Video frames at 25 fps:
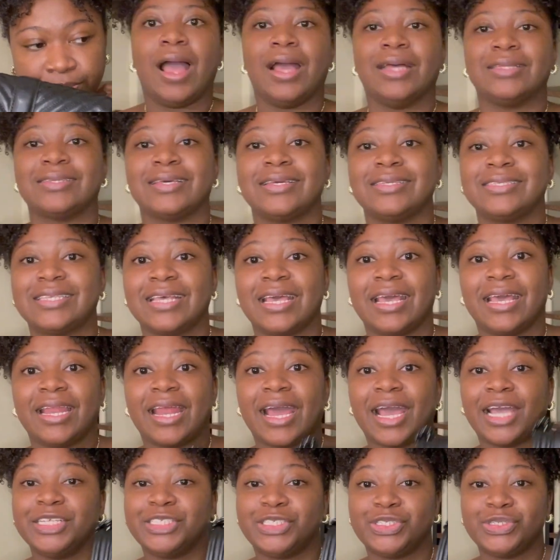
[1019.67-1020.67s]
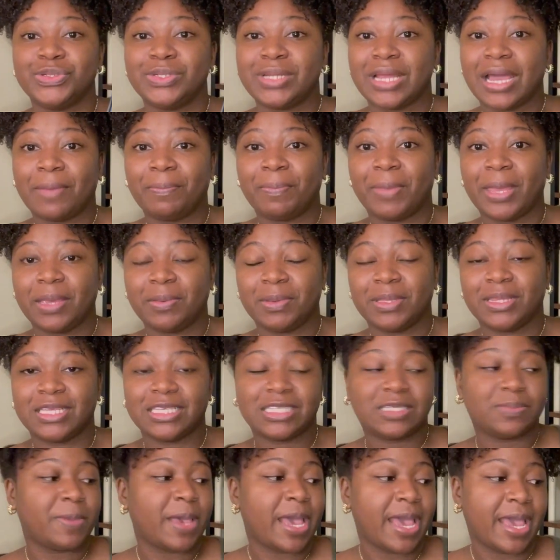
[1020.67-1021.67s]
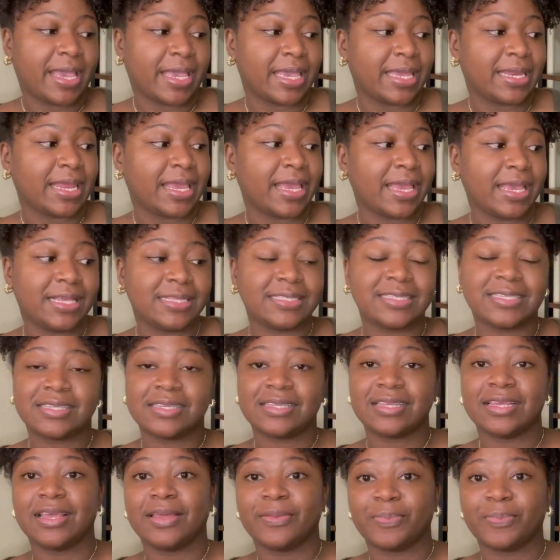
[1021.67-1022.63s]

As I said, I do not baby this bag, and hence